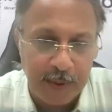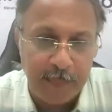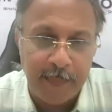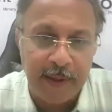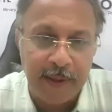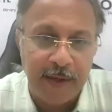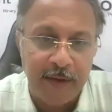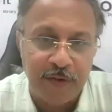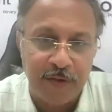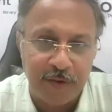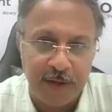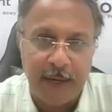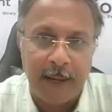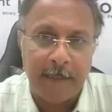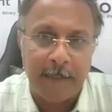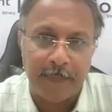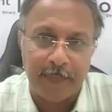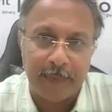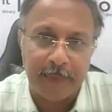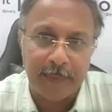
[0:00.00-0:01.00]
payment is
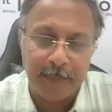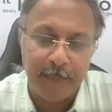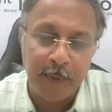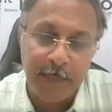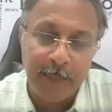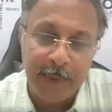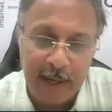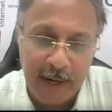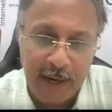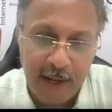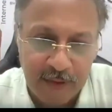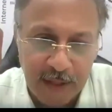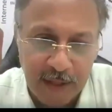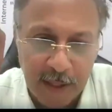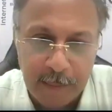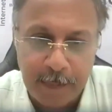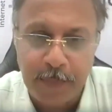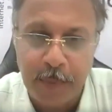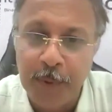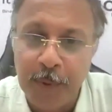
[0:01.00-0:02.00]
come. Moment I
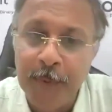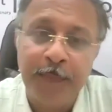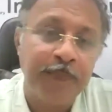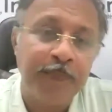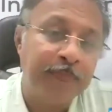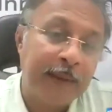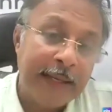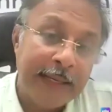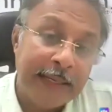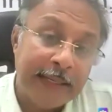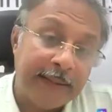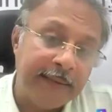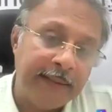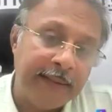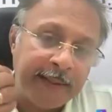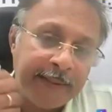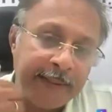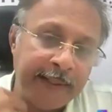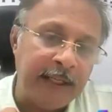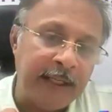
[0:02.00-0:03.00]
say approve,
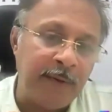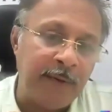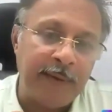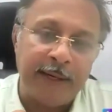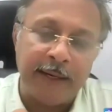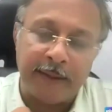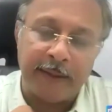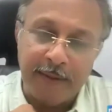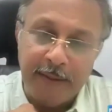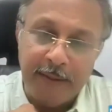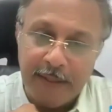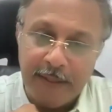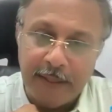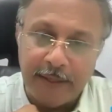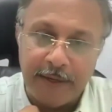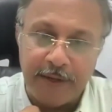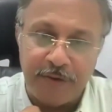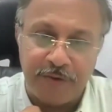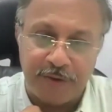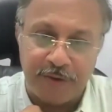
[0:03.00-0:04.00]
Narendra will get a
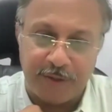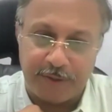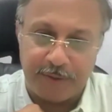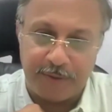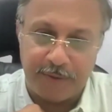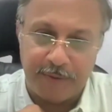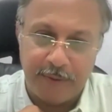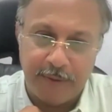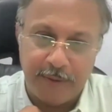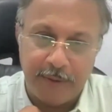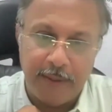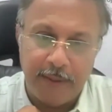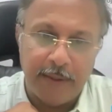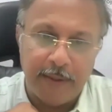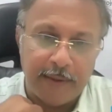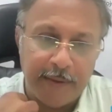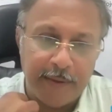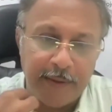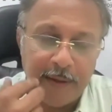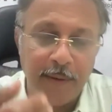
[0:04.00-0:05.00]
receipt.
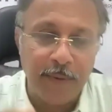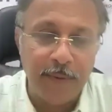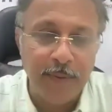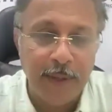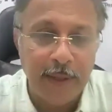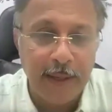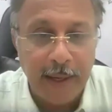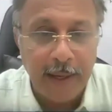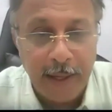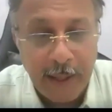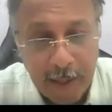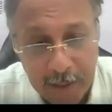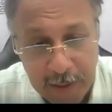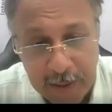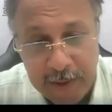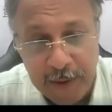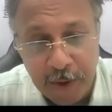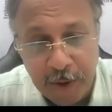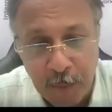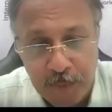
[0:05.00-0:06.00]
Now,
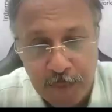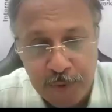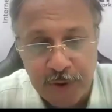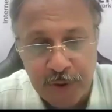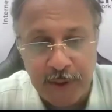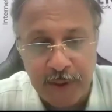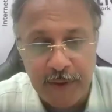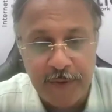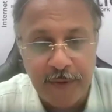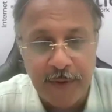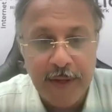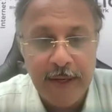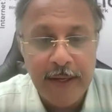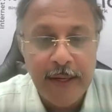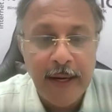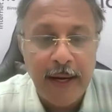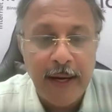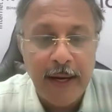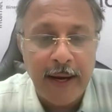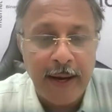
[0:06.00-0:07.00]
another option is
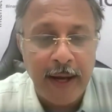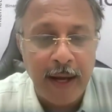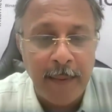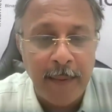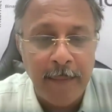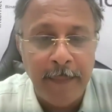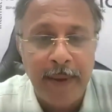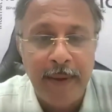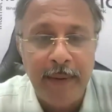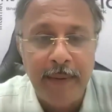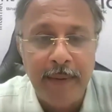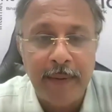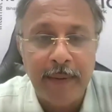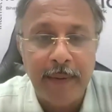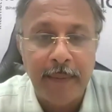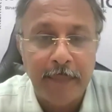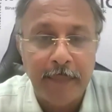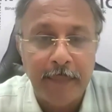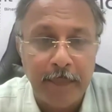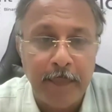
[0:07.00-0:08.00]
I am a
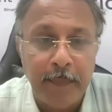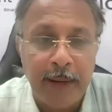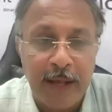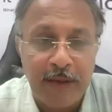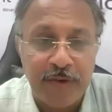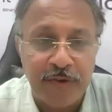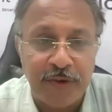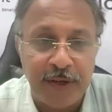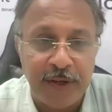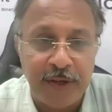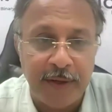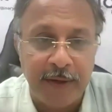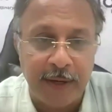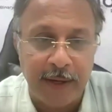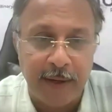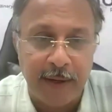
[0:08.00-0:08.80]
plastic